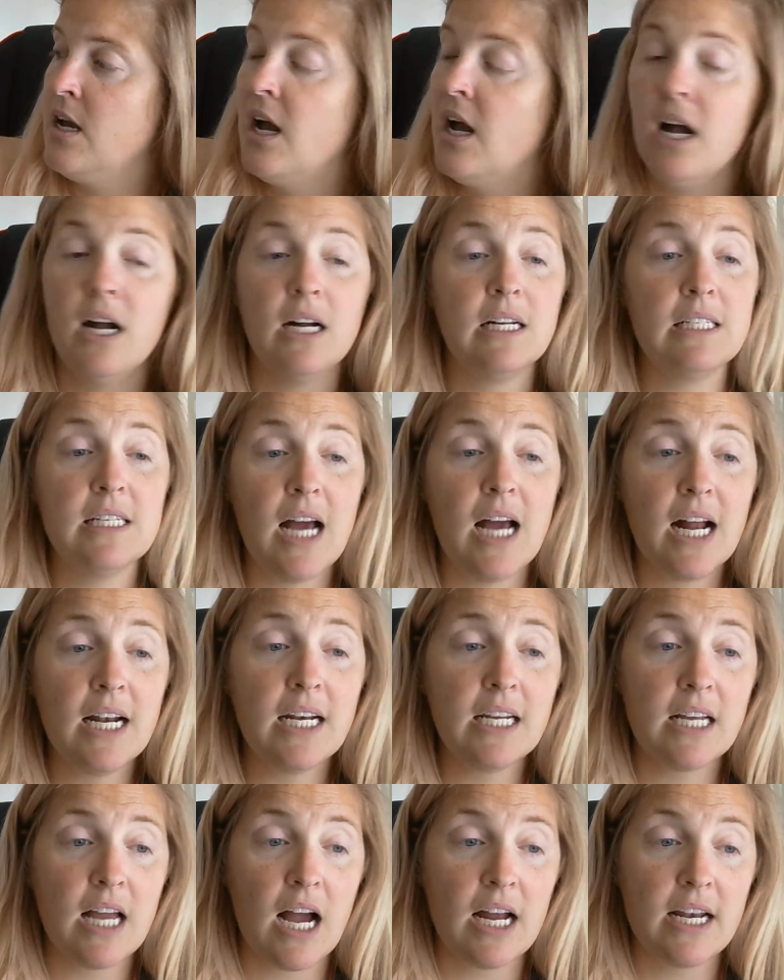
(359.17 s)
A
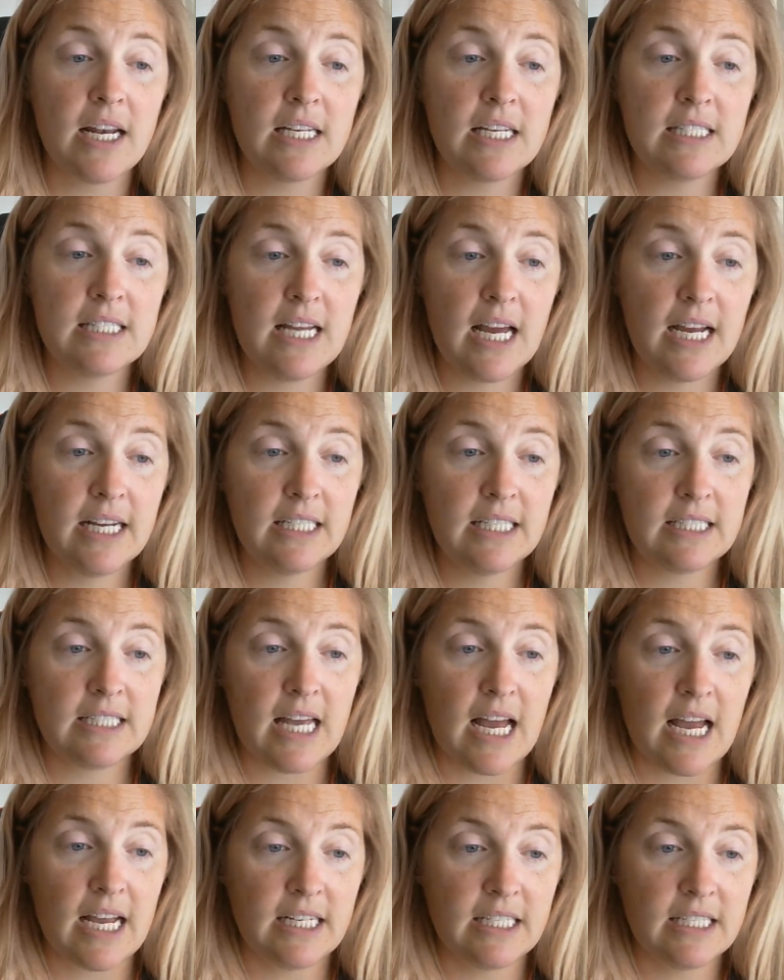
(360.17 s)
nonagon has 9
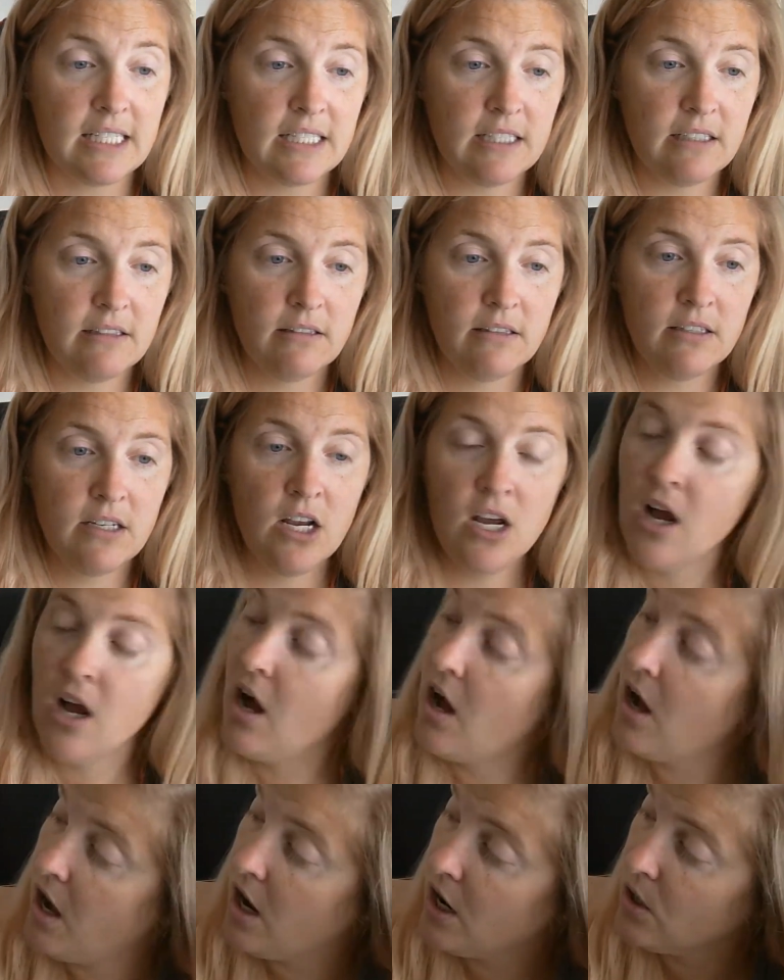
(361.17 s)
sides.
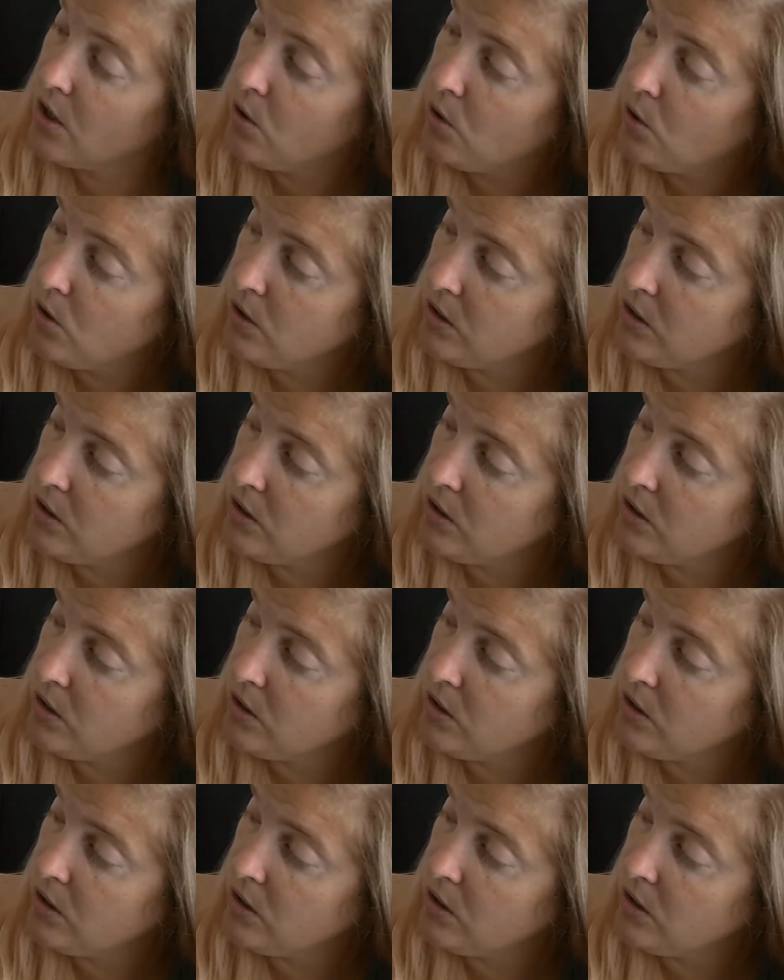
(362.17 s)
Our whole